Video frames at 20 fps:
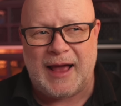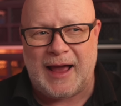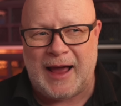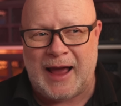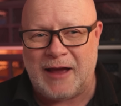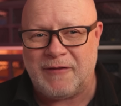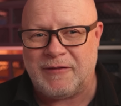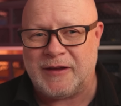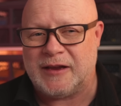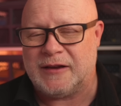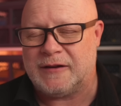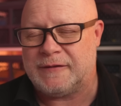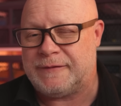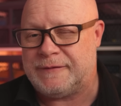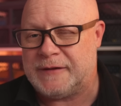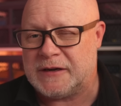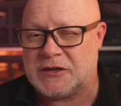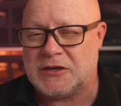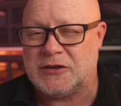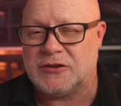having
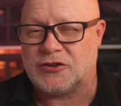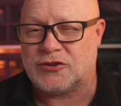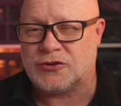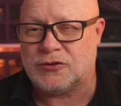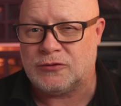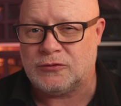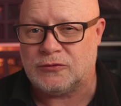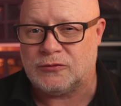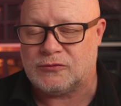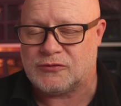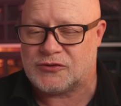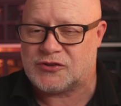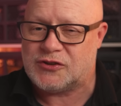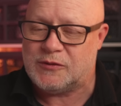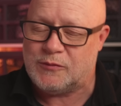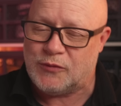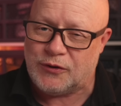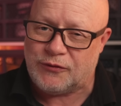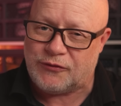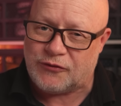efficient tools to
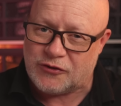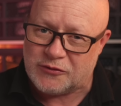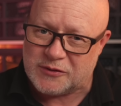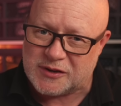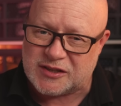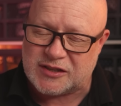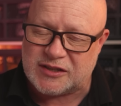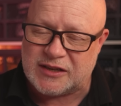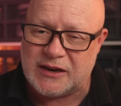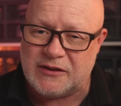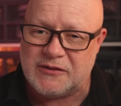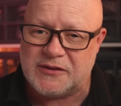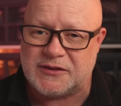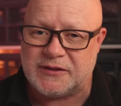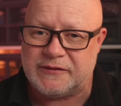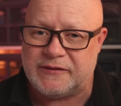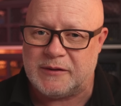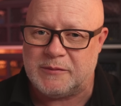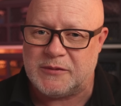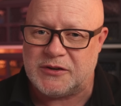move through a series
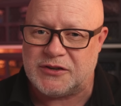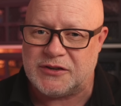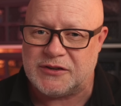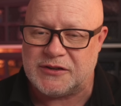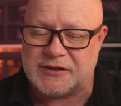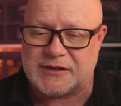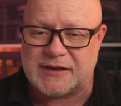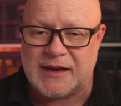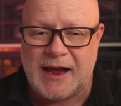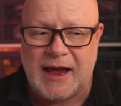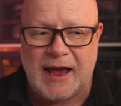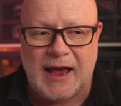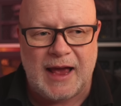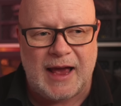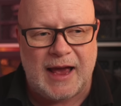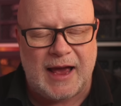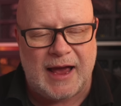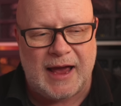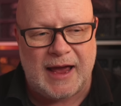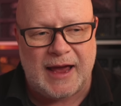of images
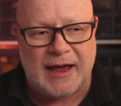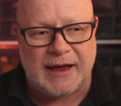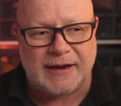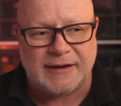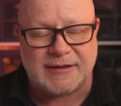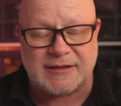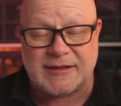and